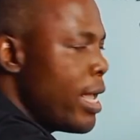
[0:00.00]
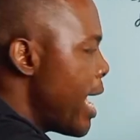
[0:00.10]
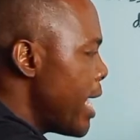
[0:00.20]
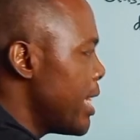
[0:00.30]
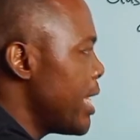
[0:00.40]

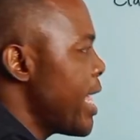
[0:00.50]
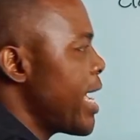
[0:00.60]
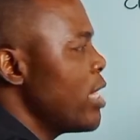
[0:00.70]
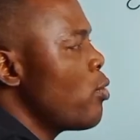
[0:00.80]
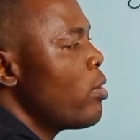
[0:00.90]
And then I
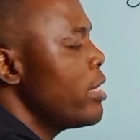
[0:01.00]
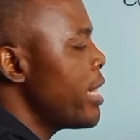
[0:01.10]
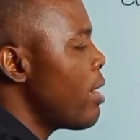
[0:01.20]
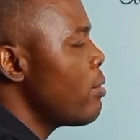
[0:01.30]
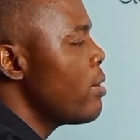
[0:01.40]
can equally
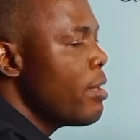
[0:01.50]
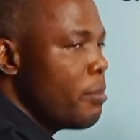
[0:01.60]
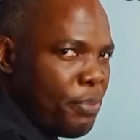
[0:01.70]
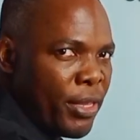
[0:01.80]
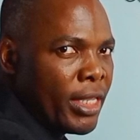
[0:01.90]
now
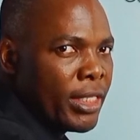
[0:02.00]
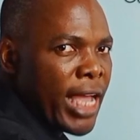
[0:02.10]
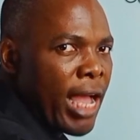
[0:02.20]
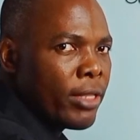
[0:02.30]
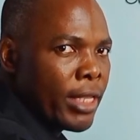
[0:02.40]
pick it
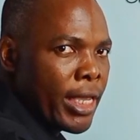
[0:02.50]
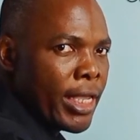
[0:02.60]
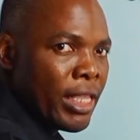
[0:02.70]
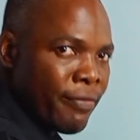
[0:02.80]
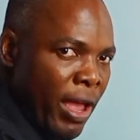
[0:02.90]
out
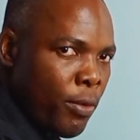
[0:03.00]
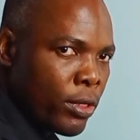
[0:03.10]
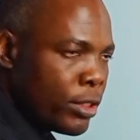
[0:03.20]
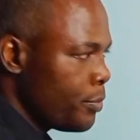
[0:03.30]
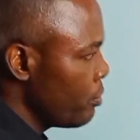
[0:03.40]
again if I
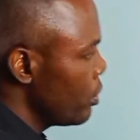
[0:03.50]
want.